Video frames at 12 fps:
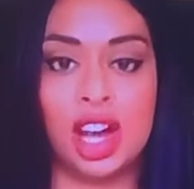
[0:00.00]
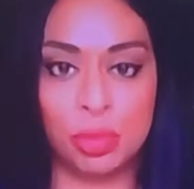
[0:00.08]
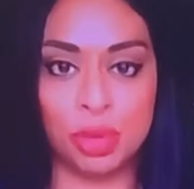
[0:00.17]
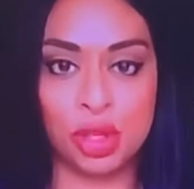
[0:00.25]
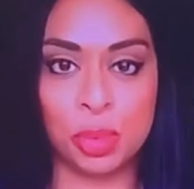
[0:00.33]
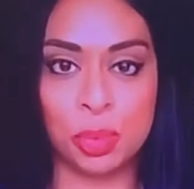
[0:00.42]

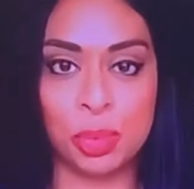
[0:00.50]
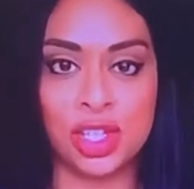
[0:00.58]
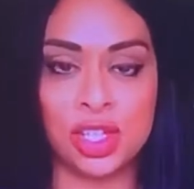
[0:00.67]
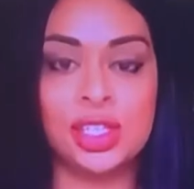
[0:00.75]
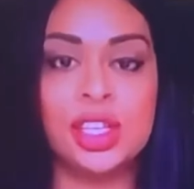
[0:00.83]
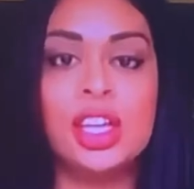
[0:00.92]
help those
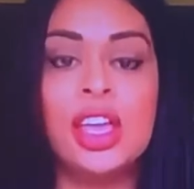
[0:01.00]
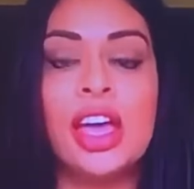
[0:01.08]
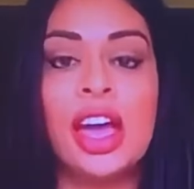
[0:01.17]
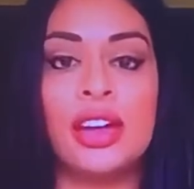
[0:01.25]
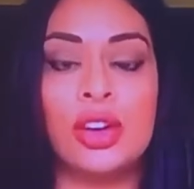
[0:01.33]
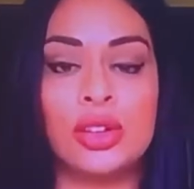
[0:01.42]
patients.
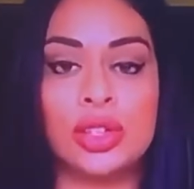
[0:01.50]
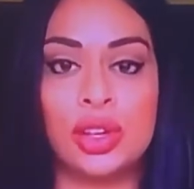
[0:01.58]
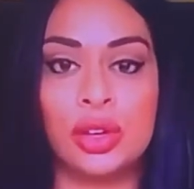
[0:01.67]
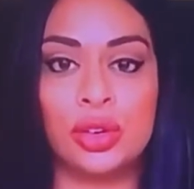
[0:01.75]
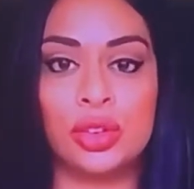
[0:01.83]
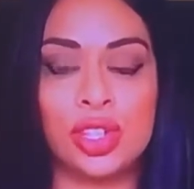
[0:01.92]
And
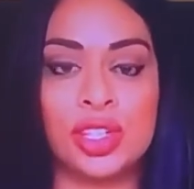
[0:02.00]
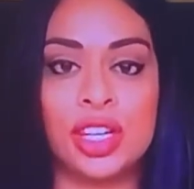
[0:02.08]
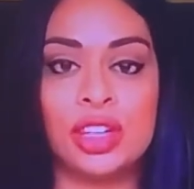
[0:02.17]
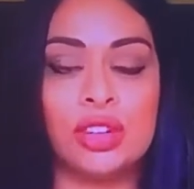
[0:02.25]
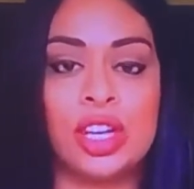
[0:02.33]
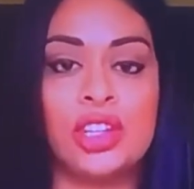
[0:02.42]
also just
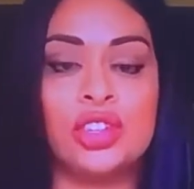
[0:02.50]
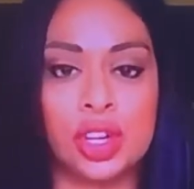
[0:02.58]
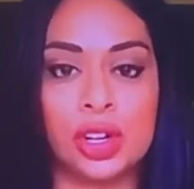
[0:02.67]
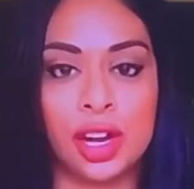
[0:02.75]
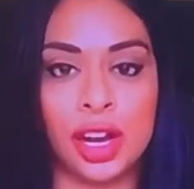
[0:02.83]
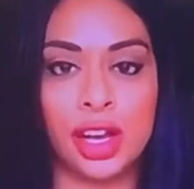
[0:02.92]

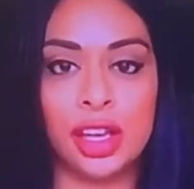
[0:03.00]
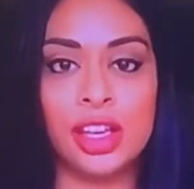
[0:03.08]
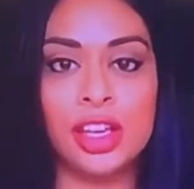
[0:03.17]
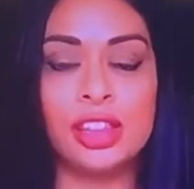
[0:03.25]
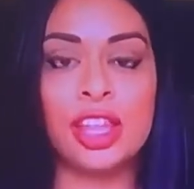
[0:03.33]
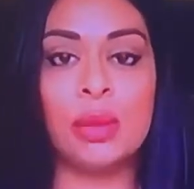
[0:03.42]
ensuring
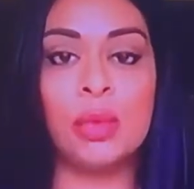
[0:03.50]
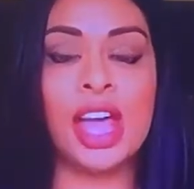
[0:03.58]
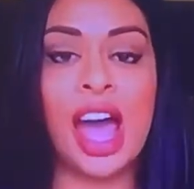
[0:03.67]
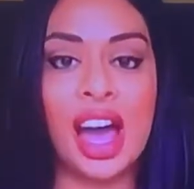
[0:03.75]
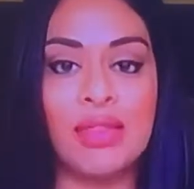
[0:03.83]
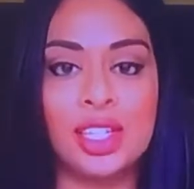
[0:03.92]
that we
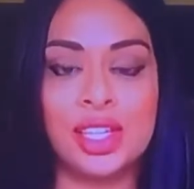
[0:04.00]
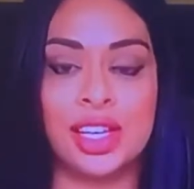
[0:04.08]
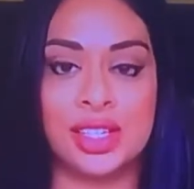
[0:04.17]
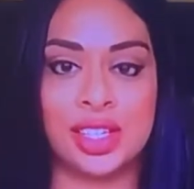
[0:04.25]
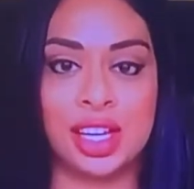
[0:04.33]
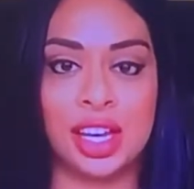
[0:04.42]
have the
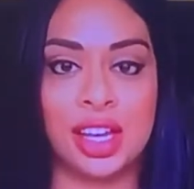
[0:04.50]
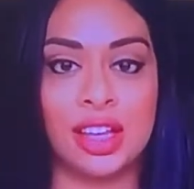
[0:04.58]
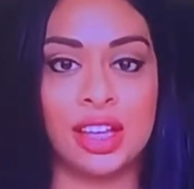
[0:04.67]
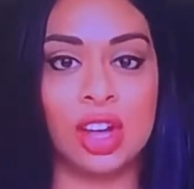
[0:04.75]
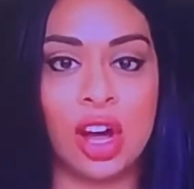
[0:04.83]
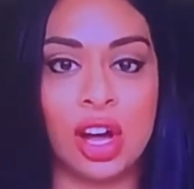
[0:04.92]
testing and the
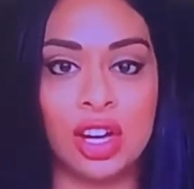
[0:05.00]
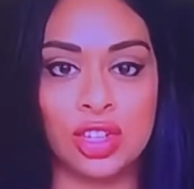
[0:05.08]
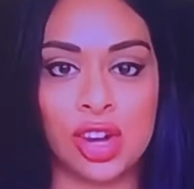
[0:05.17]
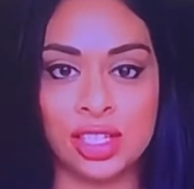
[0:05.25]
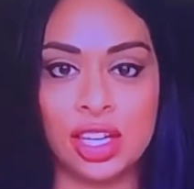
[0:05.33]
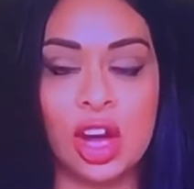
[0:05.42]

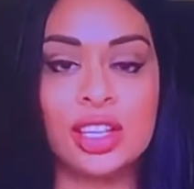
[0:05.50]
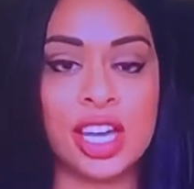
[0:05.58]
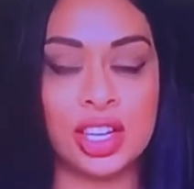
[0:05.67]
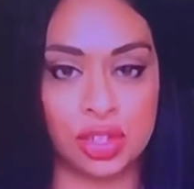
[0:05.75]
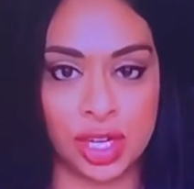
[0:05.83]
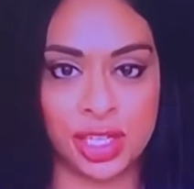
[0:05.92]

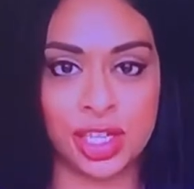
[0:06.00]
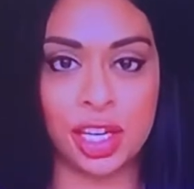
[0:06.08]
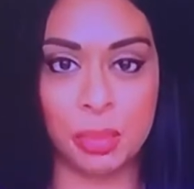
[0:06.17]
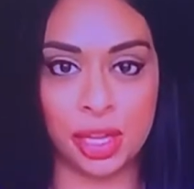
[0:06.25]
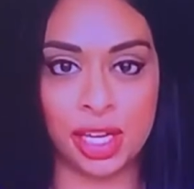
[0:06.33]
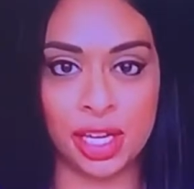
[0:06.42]
contact tracing
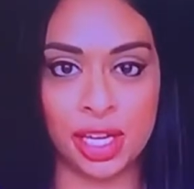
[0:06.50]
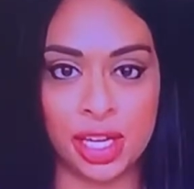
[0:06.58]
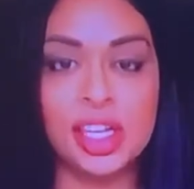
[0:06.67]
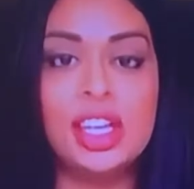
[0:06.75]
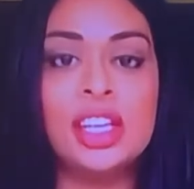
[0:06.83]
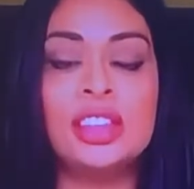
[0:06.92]
in
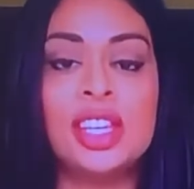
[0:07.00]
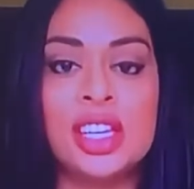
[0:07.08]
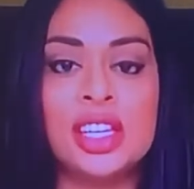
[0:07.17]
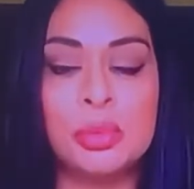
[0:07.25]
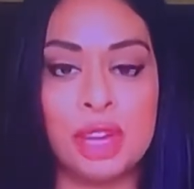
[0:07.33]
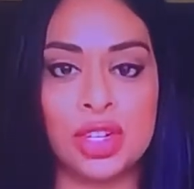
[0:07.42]
place.
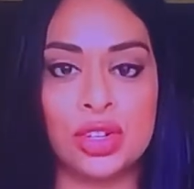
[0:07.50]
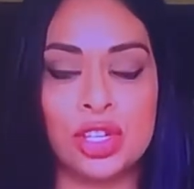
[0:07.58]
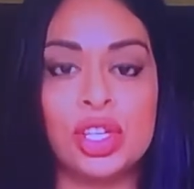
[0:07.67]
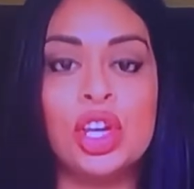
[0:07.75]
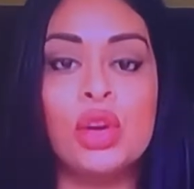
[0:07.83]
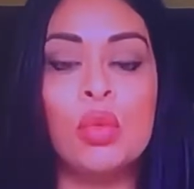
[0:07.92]
These
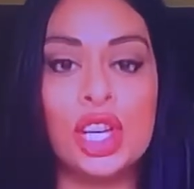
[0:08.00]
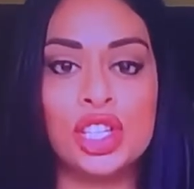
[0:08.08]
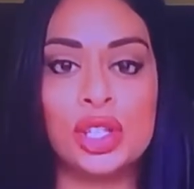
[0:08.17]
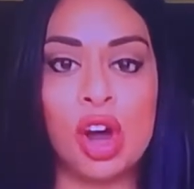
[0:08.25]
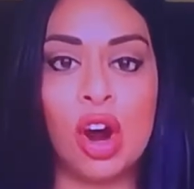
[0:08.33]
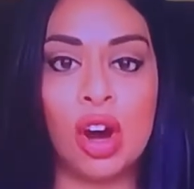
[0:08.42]
measures,
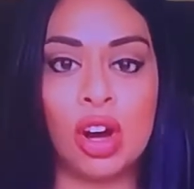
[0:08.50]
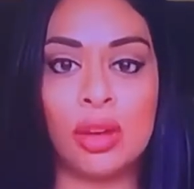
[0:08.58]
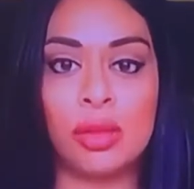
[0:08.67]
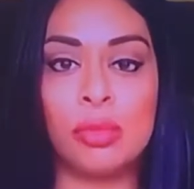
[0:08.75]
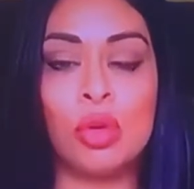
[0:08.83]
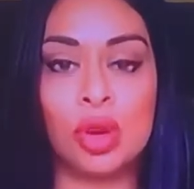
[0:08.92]
once
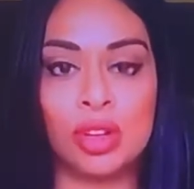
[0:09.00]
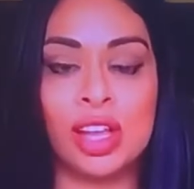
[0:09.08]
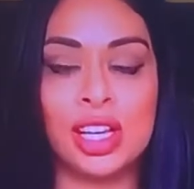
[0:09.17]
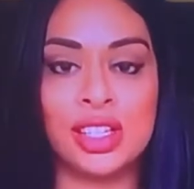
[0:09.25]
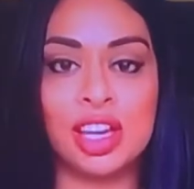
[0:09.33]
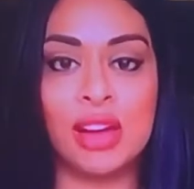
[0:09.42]
are more or
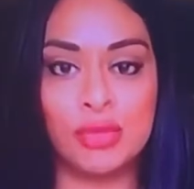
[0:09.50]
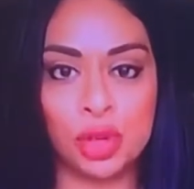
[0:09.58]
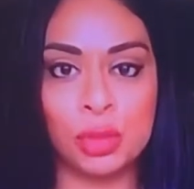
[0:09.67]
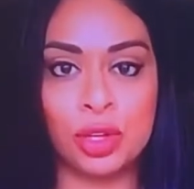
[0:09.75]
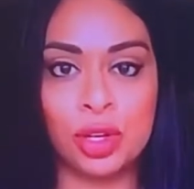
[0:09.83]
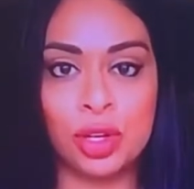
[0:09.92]
less
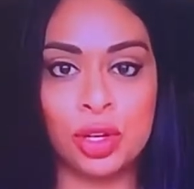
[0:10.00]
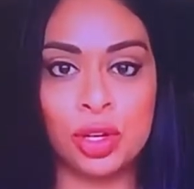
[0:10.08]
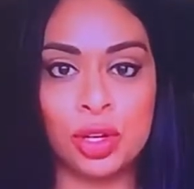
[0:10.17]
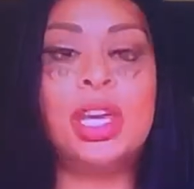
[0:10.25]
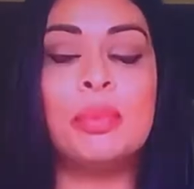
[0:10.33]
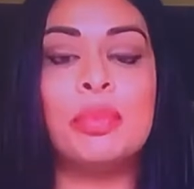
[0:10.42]
comfortable,
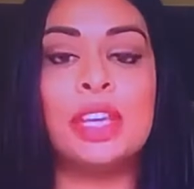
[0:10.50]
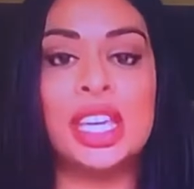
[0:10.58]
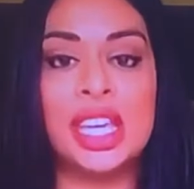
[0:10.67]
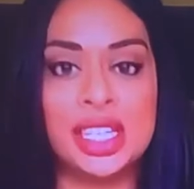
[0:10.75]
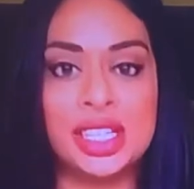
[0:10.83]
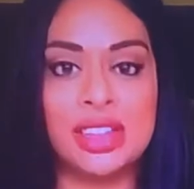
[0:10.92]
we can
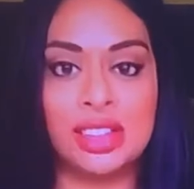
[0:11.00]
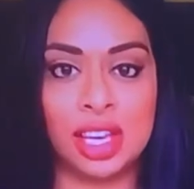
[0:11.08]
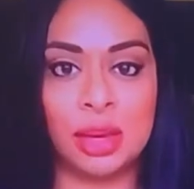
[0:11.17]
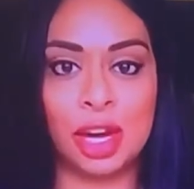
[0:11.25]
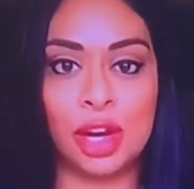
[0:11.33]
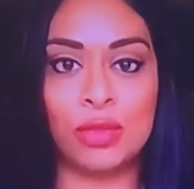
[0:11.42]
begin to think
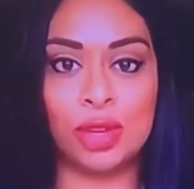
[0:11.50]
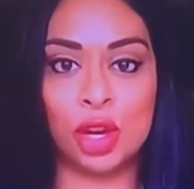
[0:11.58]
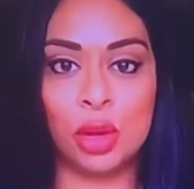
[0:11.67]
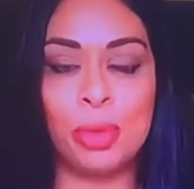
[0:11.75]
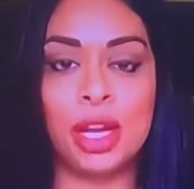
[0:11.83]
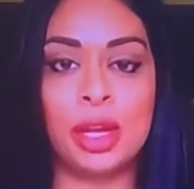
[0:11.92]
about
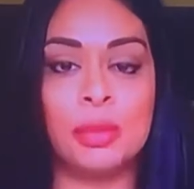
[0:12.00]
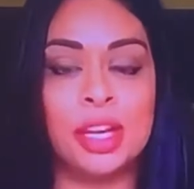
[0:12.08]
reopening,